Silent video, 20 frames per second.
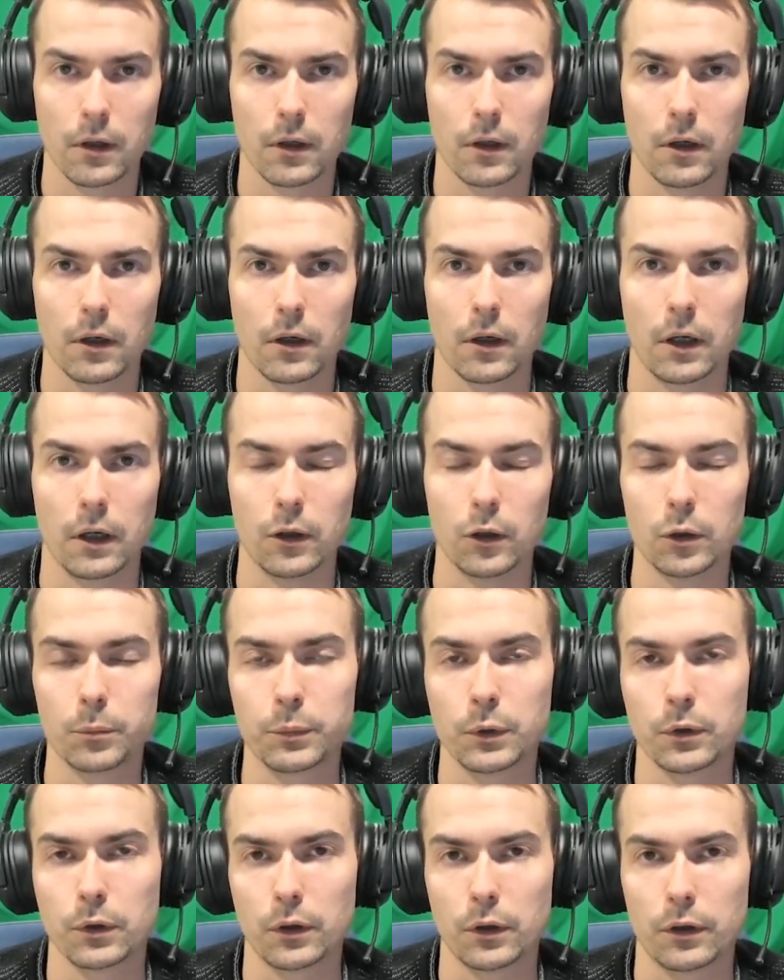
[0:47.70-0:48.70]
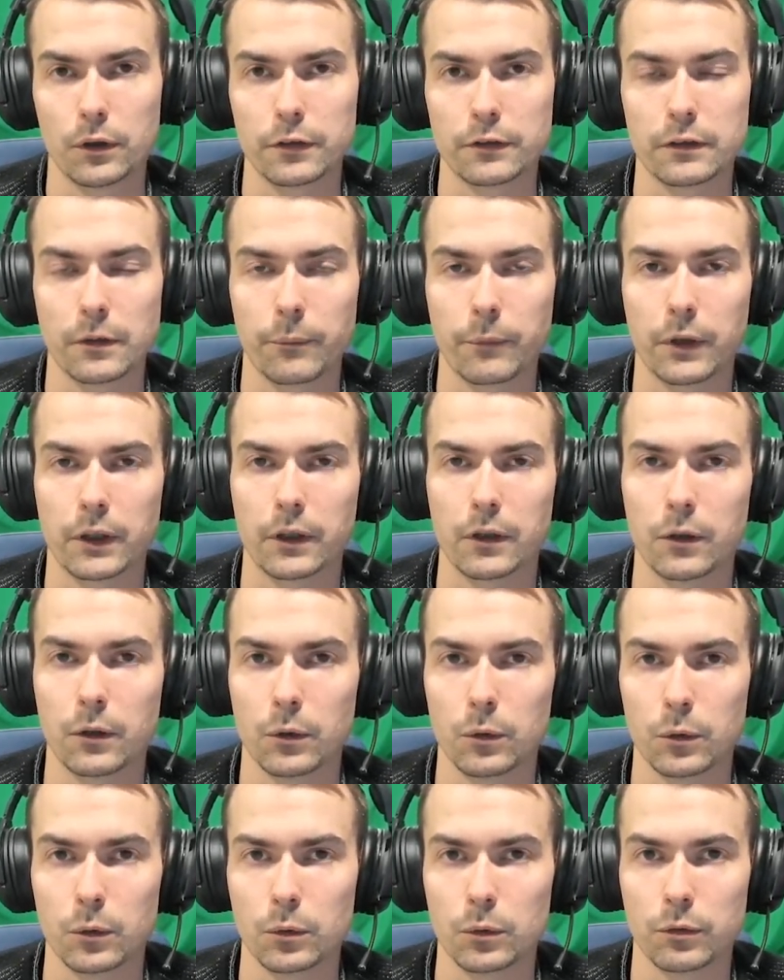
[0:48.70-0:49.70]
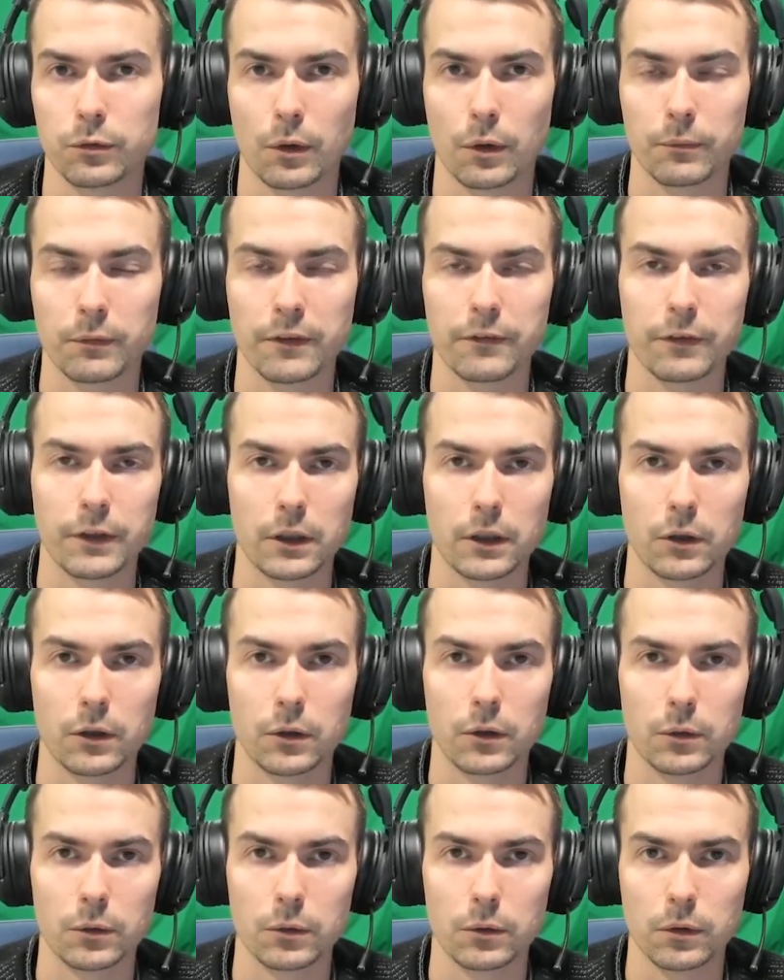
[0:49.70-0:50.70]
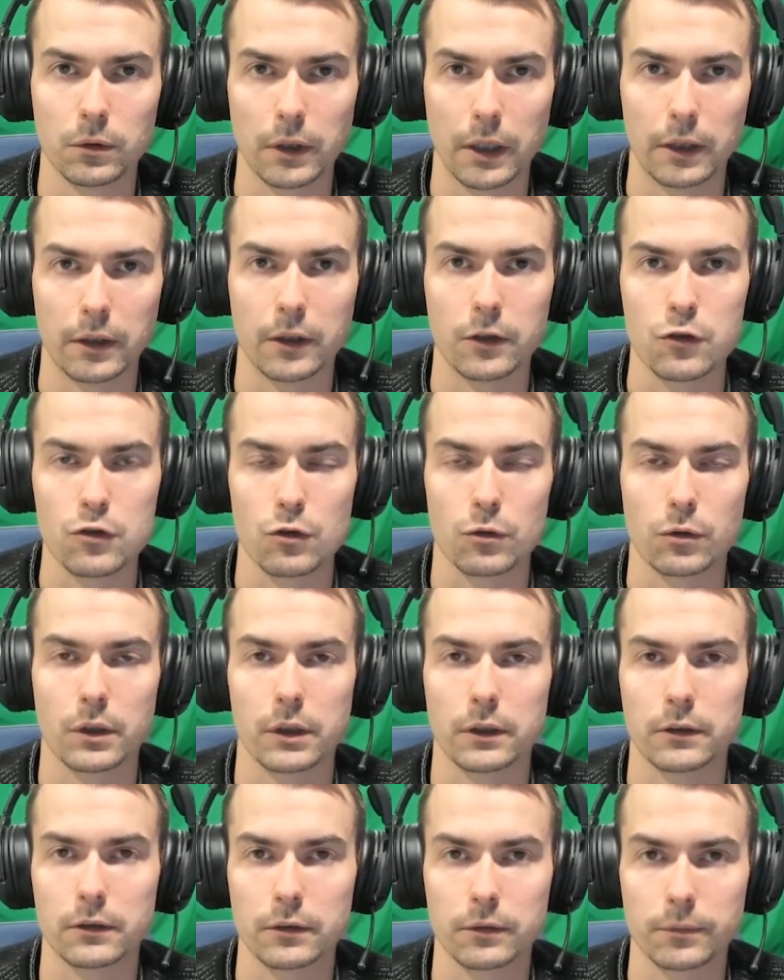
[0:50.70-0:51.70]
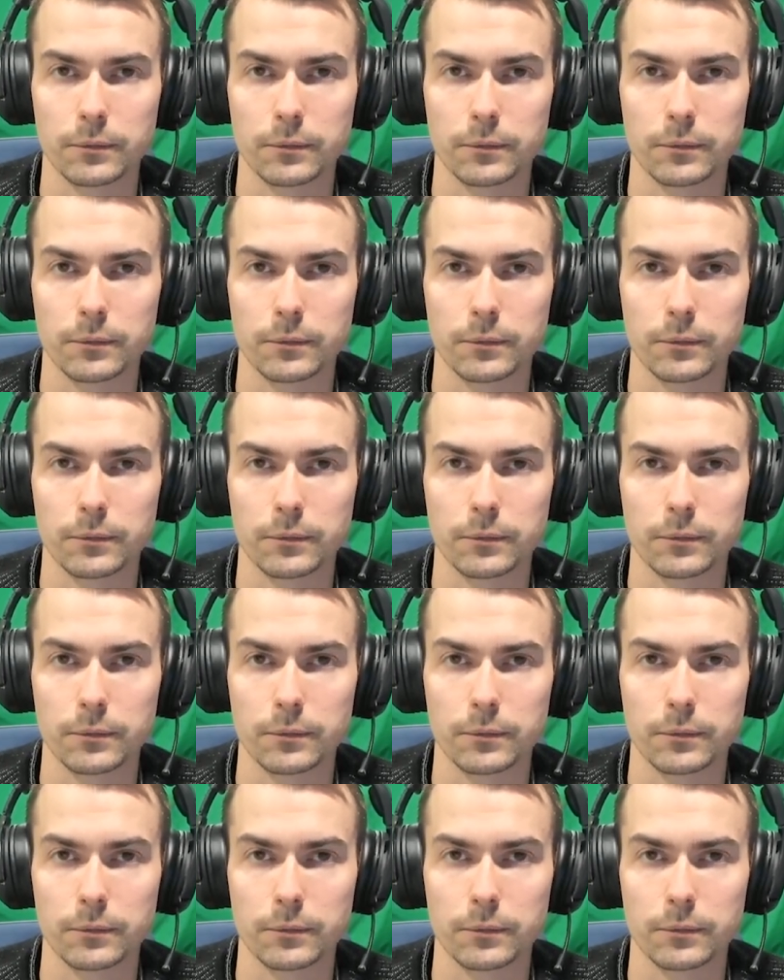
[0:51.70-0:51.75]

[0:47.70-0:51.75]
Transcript: I hope you learn something new from the video and enjoy it.